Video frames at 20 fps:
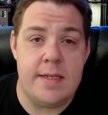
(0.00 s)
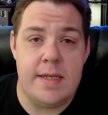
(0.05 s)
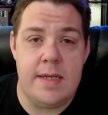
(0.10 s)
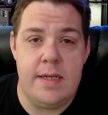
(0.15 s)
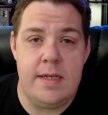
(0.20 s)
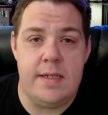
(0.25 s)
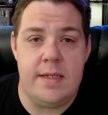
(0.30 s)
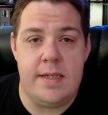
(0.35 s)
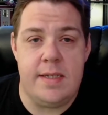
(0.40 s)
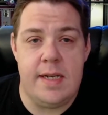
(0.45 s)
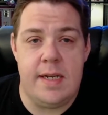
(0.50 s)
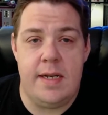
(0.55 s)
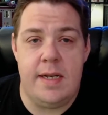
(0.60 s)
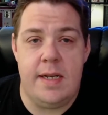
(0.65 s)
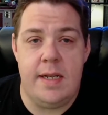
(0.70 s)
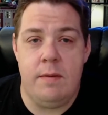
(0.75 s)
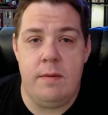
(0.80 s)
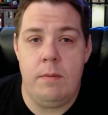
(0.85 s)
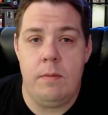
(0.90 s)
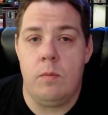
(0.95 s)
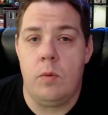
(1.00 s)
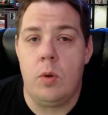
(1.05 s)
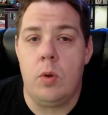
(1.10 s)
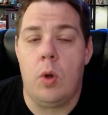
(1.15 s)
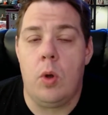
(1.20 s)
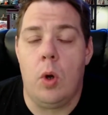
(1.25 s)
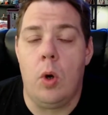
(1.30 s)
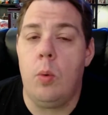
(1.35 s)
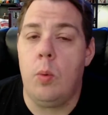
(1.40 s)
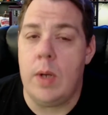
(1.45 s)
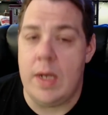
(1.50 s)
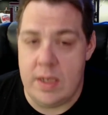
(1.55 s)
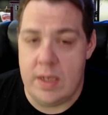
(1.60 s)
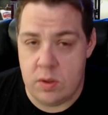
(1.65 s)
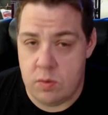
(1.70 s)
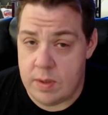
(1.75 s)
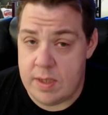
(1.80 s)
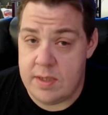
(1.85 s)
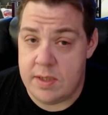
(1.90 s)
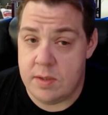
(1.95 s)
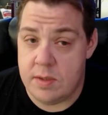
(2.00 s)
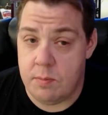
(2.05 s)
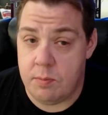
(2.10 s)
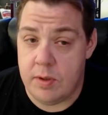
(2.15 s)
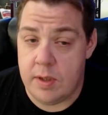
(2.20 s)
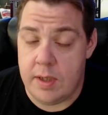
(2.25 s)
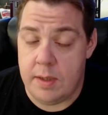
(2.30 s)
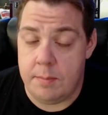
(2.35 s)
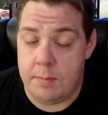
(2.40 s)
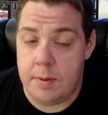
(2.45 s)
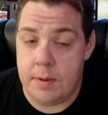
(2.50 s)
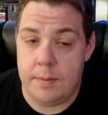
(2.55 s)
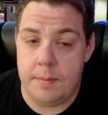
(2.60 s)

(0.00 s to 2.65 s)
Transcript: and insanity will always reign supreme.